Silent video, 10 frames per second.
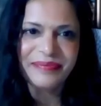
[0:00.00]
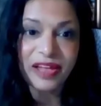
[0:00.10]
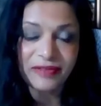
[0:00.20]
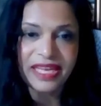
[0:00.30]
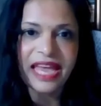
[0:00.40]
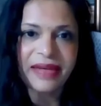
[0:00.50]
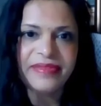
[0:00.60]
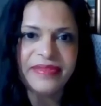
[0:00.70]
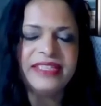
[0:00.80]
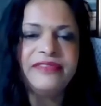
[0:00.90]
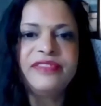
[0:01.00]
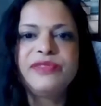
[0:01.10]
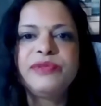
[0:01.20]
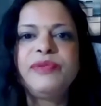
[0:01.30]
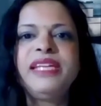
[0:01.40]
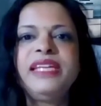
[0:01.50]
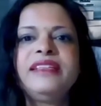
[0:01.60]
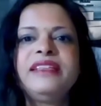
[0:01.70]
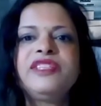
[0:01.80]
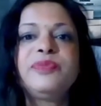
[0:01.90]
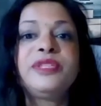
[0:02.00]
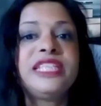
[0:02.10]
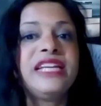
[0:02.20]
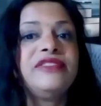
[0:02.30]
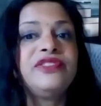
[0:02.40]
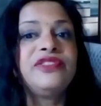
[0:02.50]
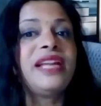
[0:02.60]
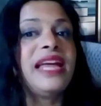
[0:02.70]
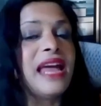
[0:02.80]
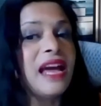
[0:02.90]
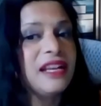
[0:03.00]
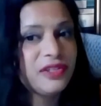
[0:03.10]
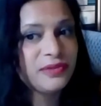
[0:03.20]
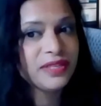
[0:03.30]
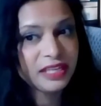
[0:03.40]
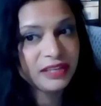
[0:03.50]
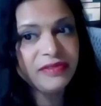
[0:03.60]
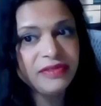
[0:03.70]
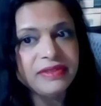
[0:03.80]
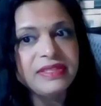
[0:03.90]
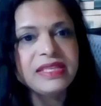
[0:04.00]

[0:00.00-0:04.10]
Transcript: power gap, the difference between India's potential and actual influence,